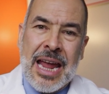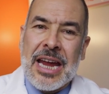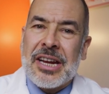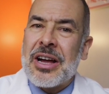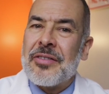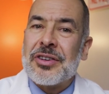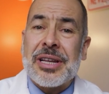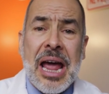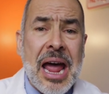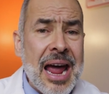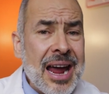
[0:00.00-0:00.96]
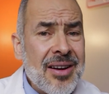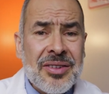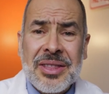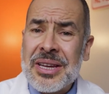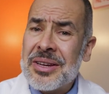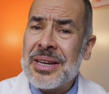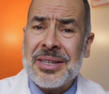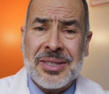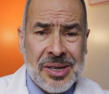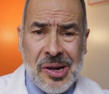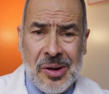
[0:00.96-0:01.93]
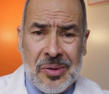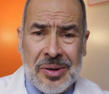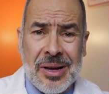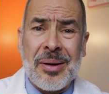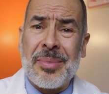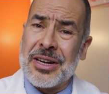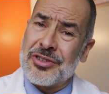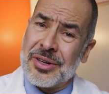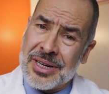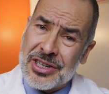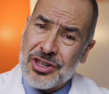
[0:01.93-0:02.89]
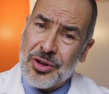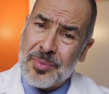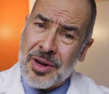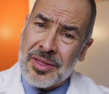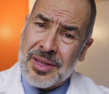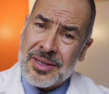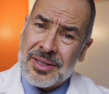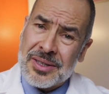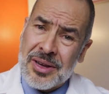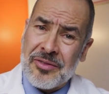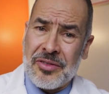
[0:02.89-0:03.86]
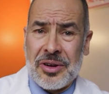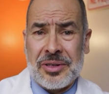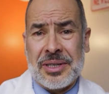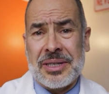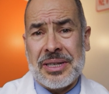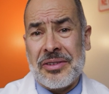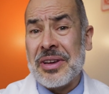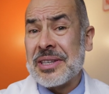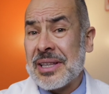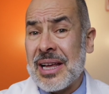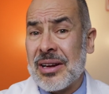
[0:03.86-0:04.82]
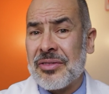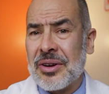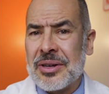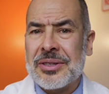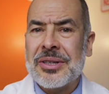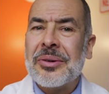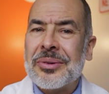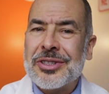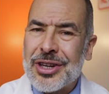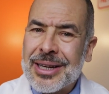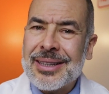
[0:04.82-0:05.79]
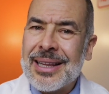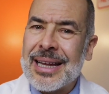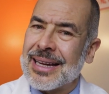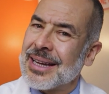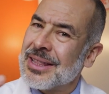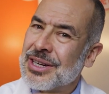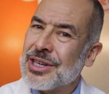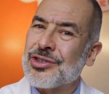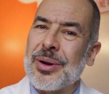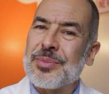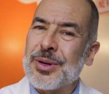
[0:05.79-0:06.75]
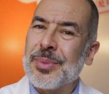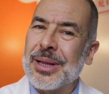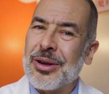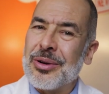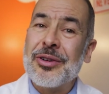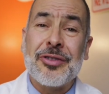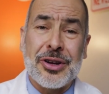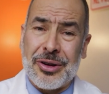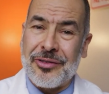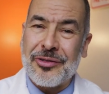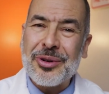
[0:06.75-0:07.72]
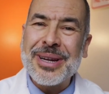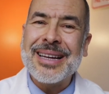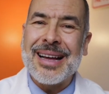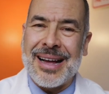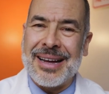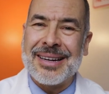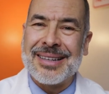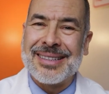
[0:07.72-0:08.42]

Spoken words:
It covers everything you need to know about traditional methods versus Invisalign first, so check the link in the description below for your free guide.